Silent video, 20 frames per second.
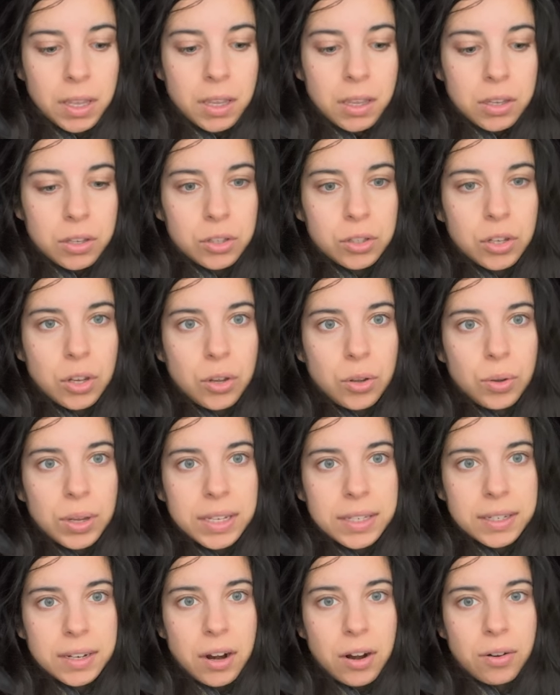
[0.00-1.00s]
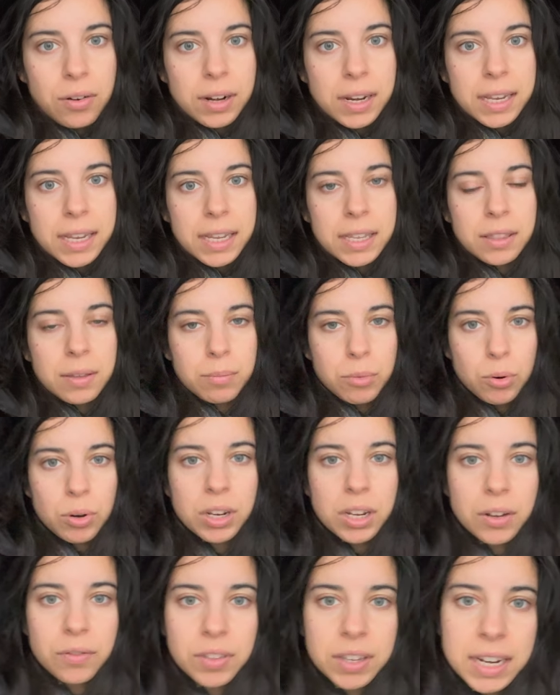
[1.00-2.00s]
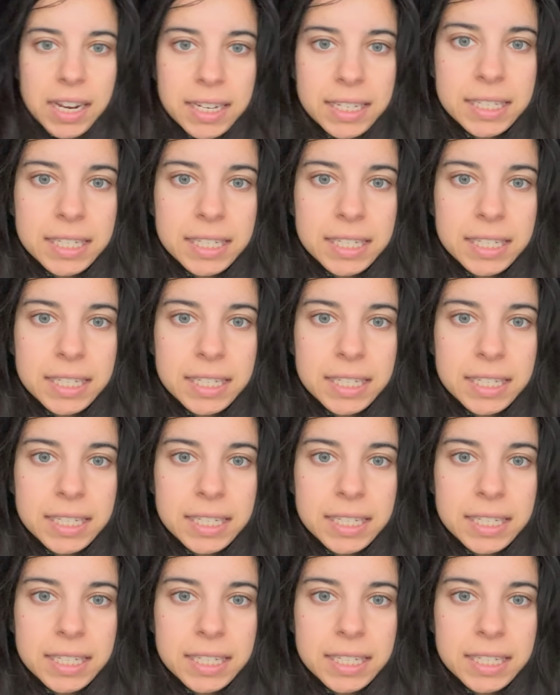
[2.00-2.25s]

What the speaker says: So it's currently the morning of the next